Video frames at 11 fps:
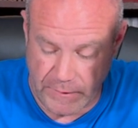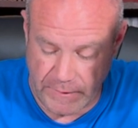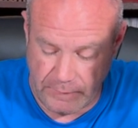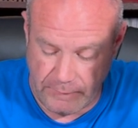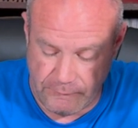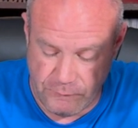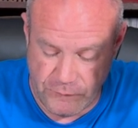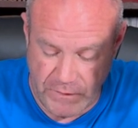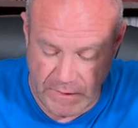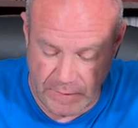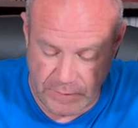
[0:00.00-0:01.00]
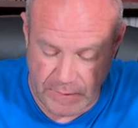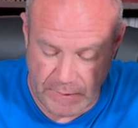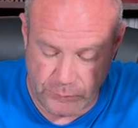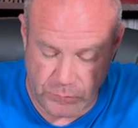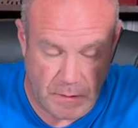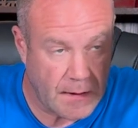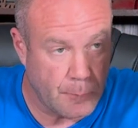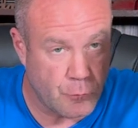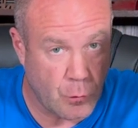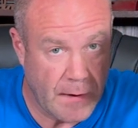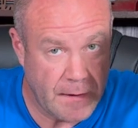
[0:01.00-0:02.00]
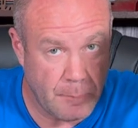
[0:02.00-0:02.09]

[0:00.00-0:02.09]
I'm trying to make these kids miss reps.